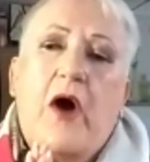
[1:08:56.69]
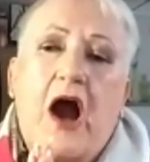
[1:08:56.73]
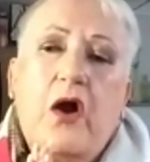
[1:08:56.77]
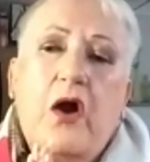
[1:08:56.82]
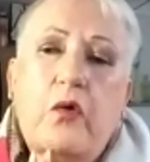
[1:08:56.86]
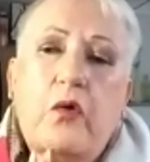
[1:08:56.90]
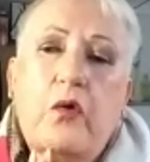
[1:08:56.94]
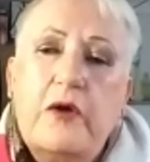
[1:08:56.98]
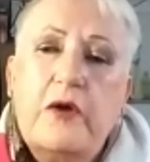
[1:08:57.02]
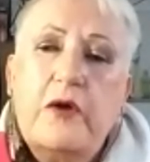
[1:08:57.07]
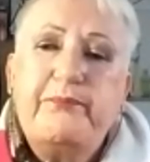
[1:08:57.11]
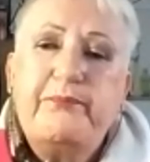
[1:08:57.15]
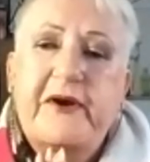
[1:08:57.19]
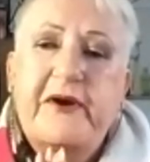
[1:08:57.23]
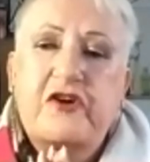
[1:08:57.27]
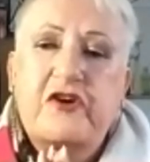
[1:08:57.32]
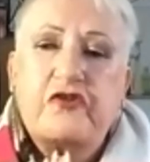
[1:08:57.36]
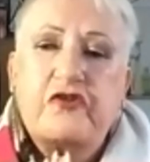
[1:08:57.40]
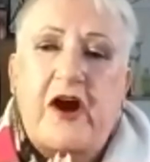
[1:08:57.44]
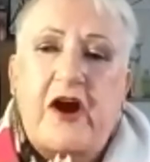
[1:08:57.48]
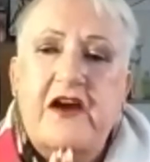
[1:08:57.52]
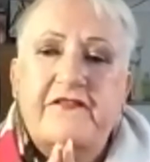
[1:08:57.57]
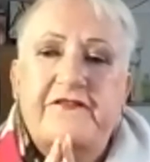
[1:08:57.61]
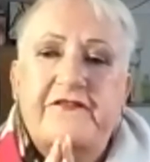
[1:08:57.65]
What I
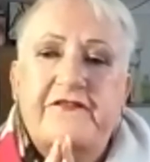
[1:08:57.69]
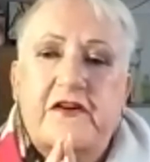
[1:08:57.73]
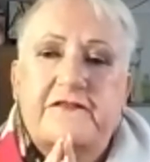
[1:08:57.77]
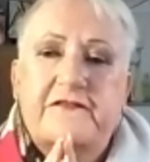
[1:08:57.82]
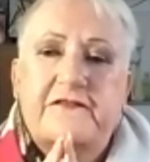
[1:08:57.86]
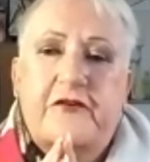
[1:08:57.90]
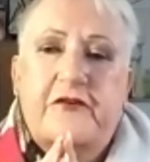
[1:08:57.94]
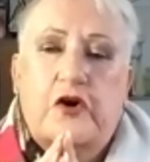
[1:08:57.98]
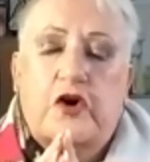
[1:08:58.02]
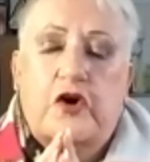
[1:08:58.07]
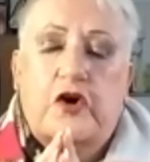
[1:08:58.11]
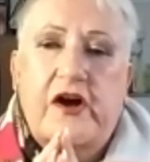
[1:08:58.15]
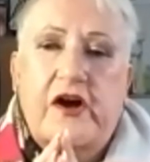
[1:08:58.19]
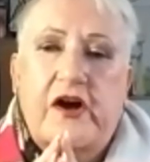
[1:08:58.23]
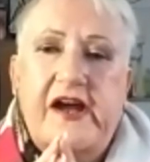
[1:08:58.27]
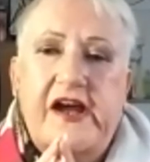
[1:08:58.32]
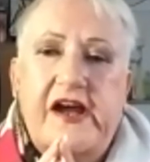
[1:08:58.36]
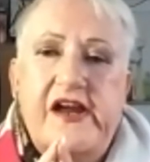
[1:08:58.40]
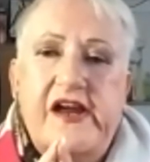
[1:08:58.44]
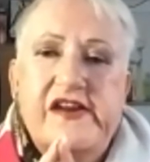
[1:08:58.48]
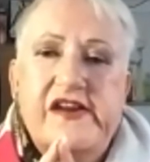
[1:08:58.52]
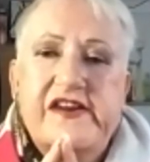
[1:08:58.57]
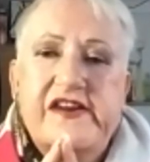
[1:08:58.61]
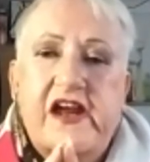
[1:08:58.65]
would be grateful
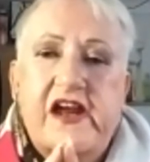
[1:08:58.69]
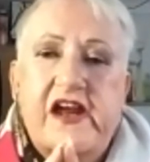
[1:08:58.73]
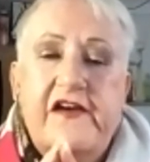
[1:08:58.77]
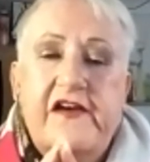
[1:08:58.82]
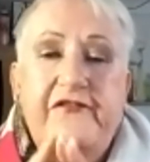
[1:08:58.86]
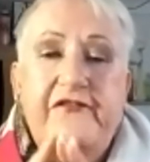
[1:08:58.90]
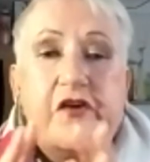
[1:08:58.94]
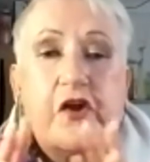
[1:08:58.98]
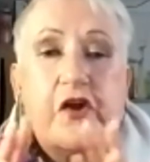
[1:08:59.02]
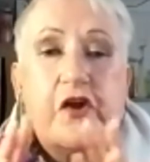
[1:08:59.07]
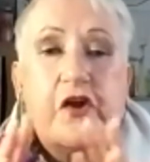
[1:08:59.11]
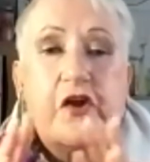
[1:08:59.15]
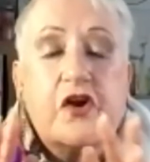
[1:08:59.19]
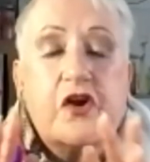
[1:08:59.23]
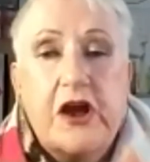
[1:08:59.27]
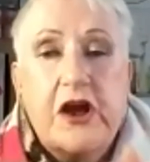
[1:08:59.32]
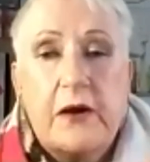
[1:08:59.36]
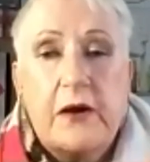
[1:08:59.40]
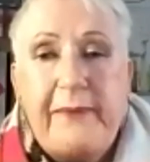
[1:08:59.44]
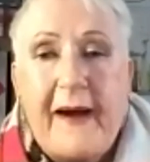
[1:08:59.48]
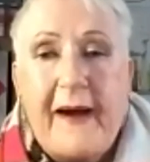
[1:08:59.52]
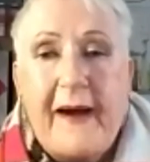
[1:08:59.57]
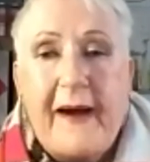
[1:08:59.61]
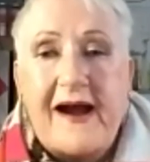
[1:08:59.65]
for is if you
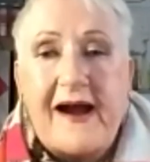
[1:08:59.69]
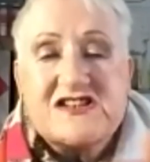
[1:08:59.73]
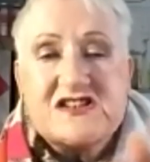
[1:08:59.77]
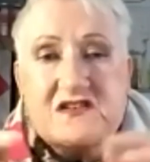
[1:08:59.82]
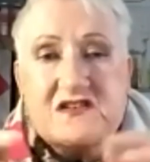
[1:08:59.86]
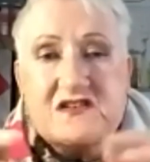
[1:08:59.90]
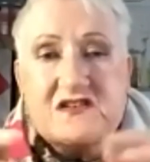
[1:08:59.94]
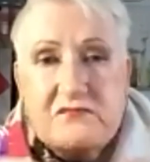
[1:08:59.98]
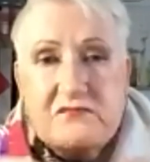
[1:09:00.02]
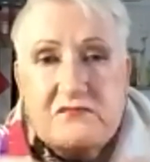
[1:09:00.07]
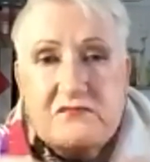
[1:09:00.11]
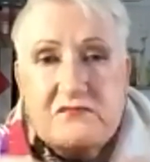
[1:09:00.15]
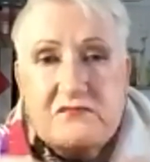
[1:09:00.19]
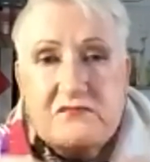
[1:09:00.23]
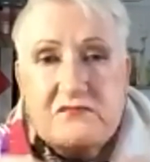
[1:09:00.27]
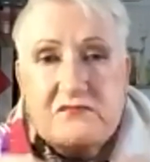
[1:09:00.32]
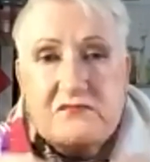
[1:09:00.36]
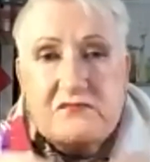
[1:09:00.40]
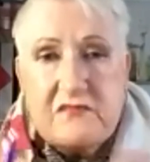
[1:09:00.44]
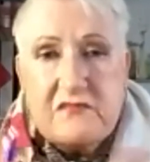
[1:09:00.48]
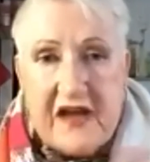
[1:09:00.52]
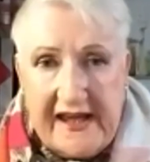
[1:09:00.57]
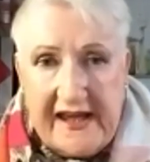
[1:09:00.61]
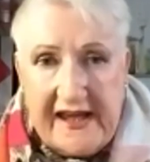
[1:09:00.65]
can come back to
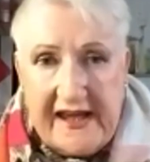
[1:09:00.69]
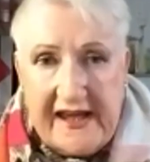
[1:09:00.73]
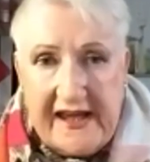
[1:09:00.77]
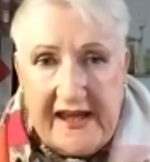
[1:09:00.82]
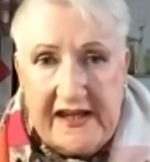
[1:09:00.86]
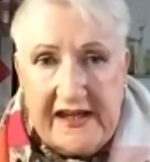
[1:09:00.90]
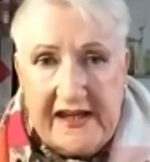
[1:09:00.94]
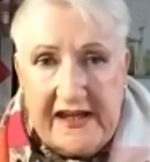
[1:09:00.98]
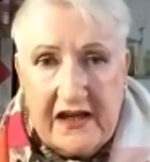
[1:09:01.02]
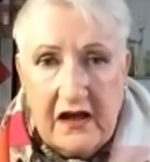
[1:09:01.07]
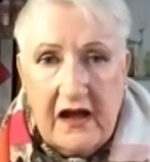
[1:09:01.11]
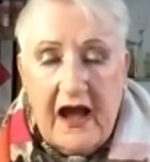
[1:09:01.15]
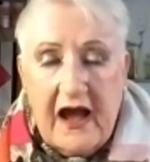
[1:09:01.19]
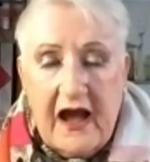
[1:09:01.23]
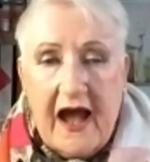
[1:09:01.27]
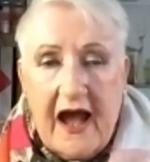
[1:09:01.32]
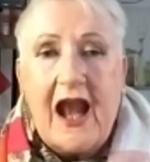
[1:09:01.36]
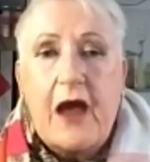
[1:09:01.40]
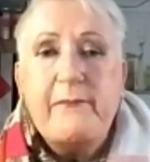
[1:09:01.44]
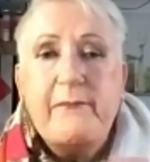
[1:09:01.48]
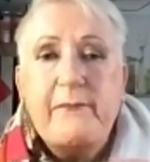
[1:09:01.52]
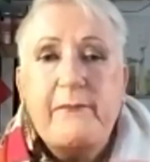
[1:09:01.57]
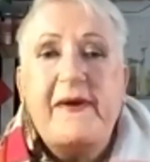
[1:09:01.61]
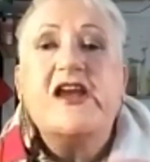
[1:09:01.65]
me
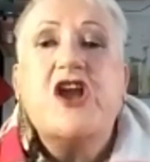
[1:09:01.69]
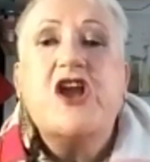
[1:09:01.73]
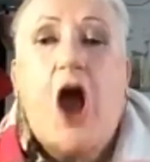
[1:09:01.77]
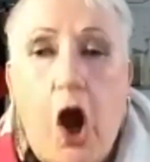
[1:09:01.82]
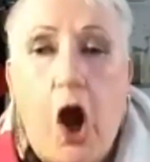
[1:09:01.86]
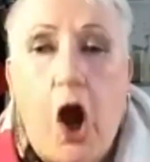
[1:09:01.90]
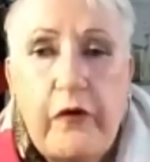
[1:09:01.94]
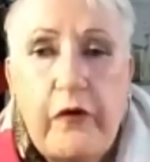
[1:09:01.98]
and